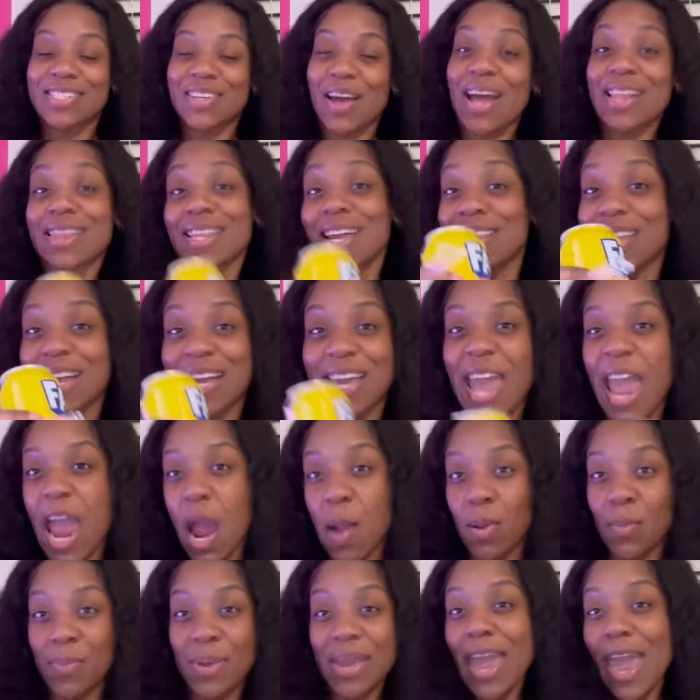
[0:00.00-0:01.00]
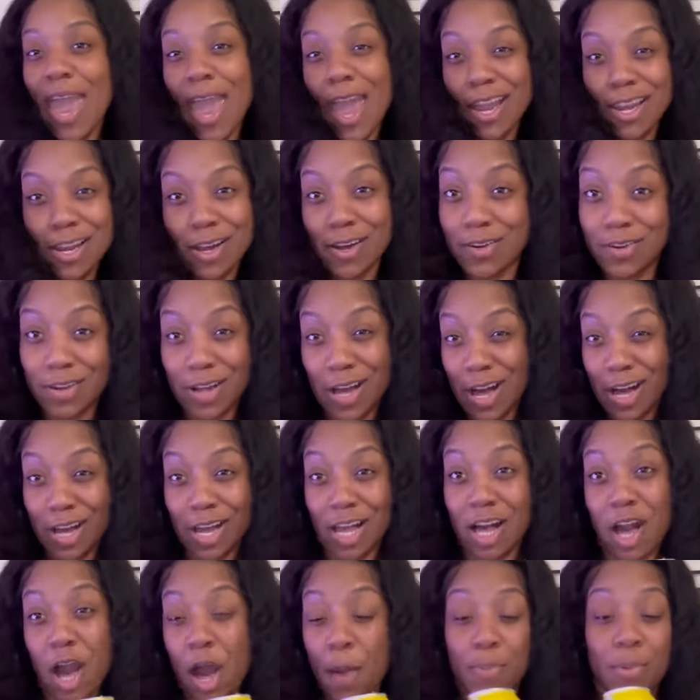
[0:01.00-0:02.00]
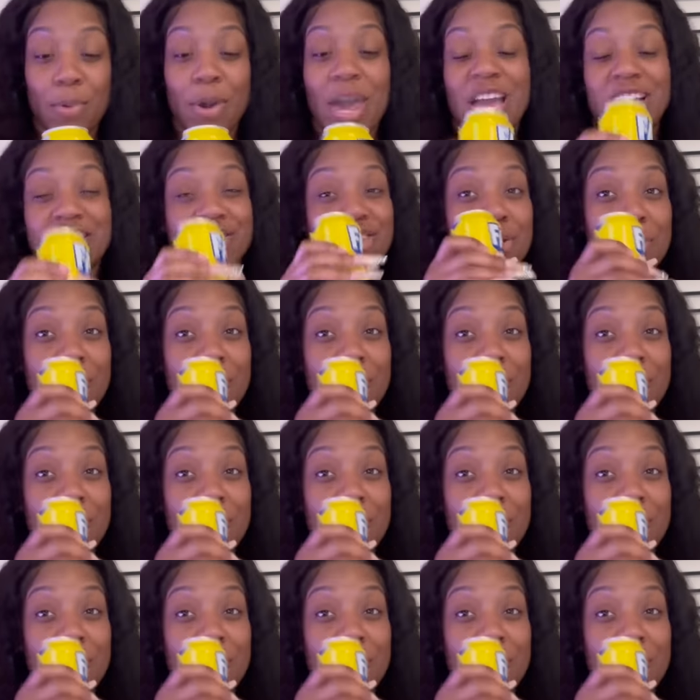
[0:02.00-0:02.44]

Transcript: So I think the camera be adding on a couple extra